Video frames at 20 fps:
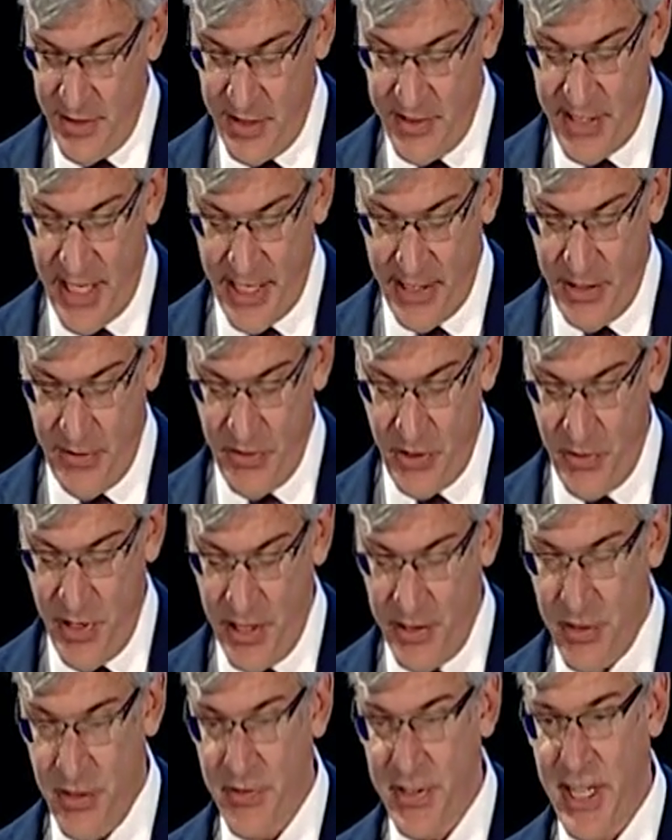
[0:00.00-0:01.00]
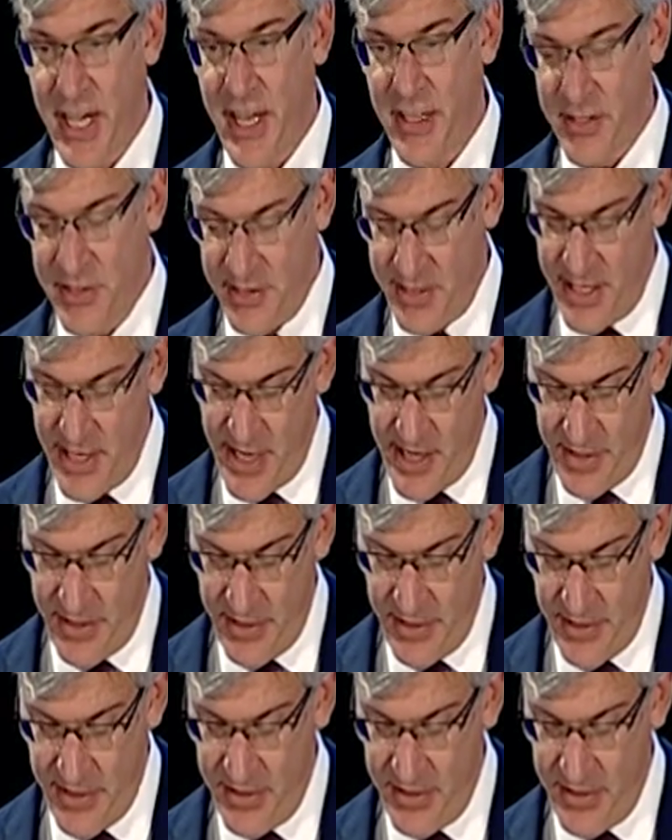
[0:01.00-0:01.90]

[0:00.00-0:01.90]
Executive Director of Catalyst Canada,